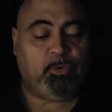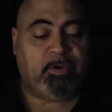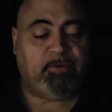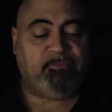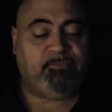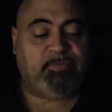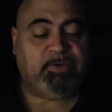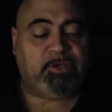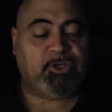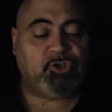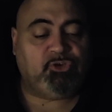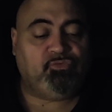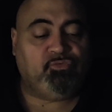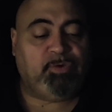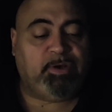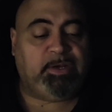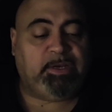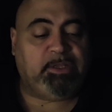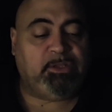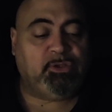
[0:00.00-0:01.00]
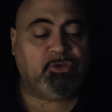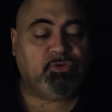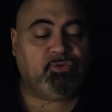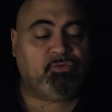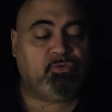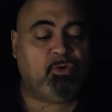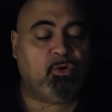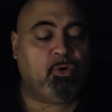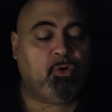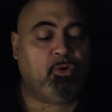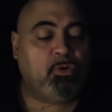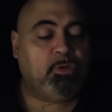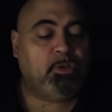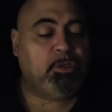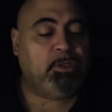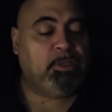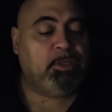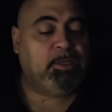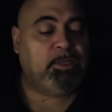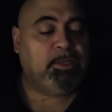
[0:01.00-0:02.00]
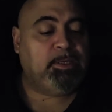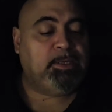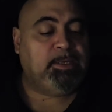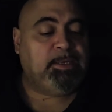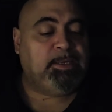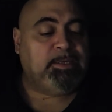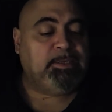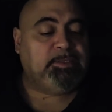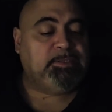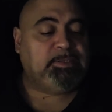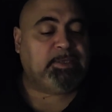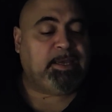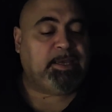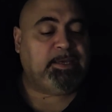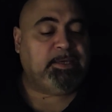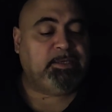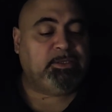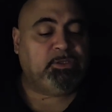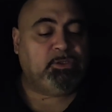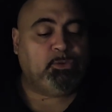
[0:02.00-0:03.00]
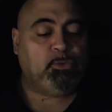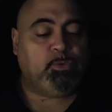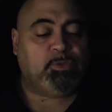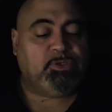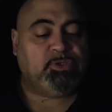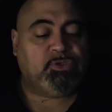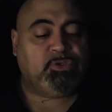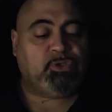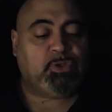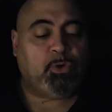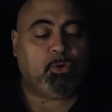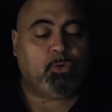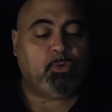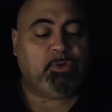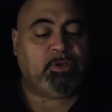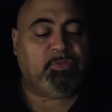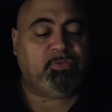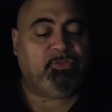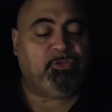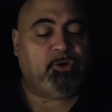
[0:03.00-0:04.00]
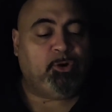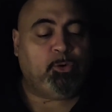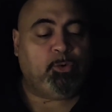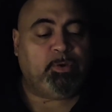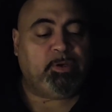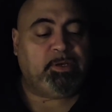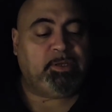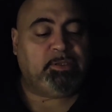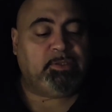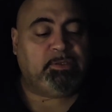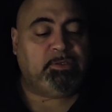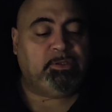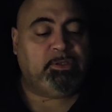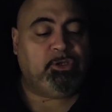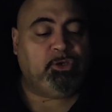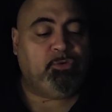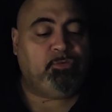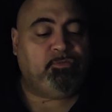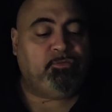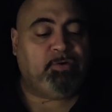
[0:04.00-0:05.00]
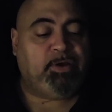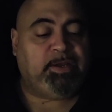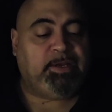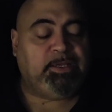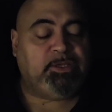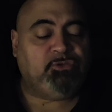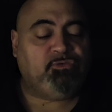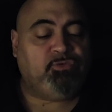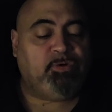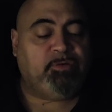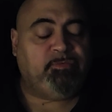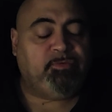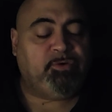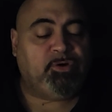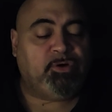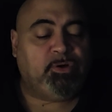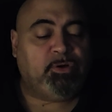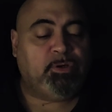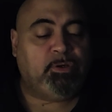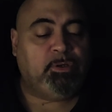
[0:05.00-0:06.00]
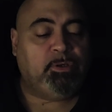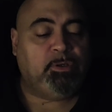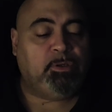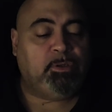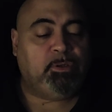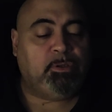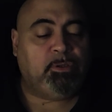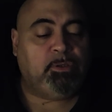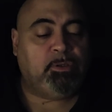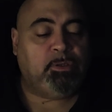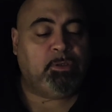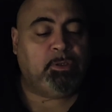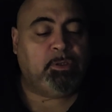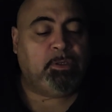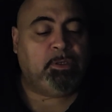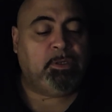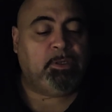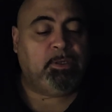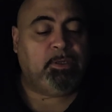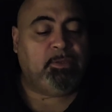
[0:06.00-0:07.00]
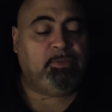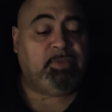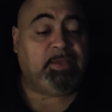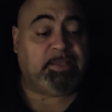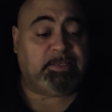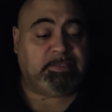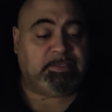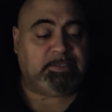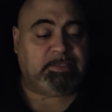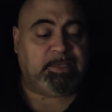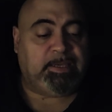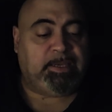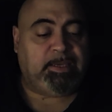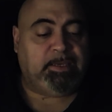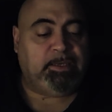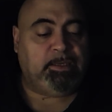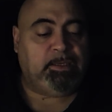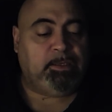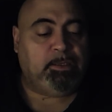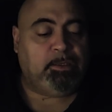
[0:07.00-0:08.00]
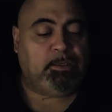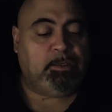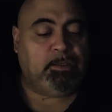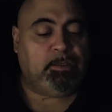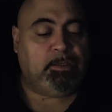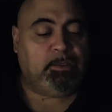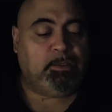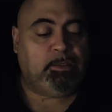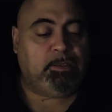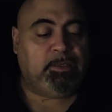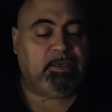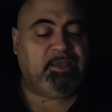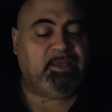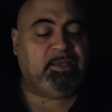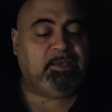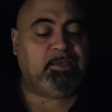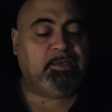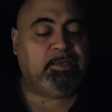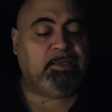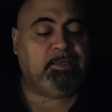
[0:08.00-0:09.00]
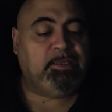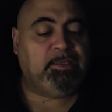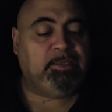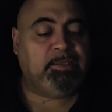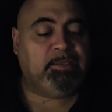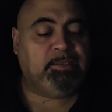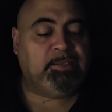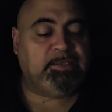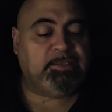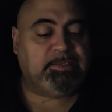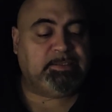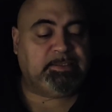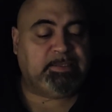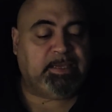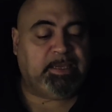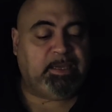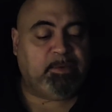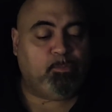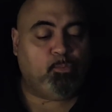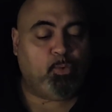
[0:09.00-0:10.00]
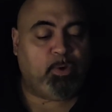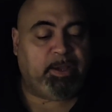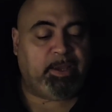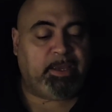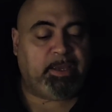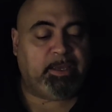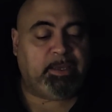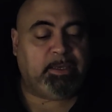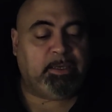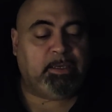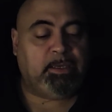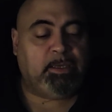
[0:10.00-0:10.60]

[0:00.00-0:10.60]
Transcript: have finished reading the scroll, tie it to a stone and throw it into the Euphrates River. Then say, in this same way,